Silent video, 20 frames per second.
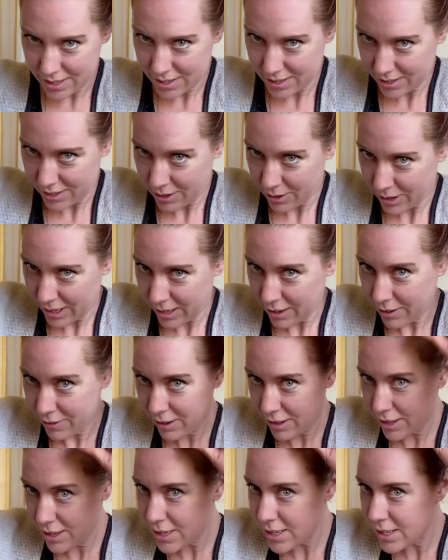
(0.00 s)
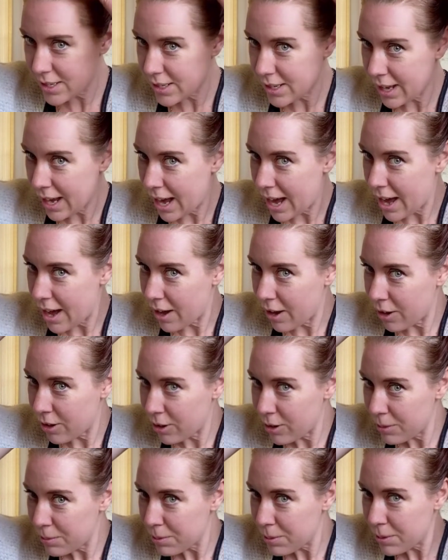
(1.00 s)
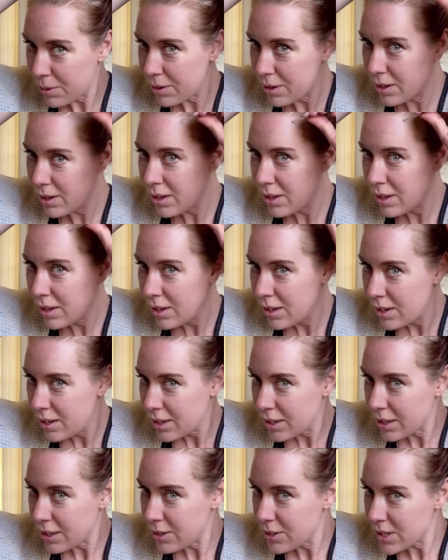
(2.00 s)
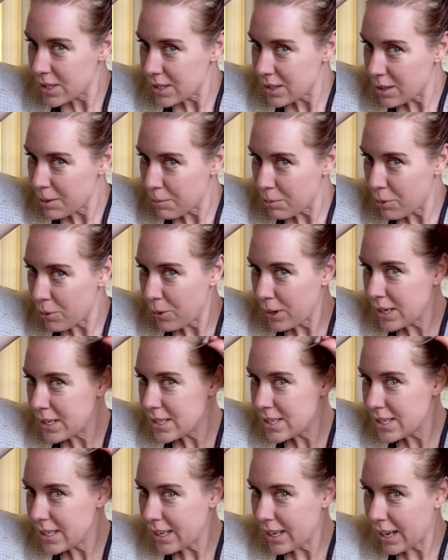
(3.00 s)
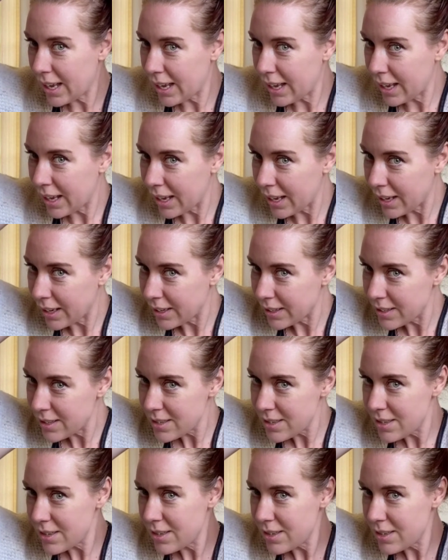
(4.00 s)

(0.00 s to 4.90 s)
Going over the scalp, using the pointy end,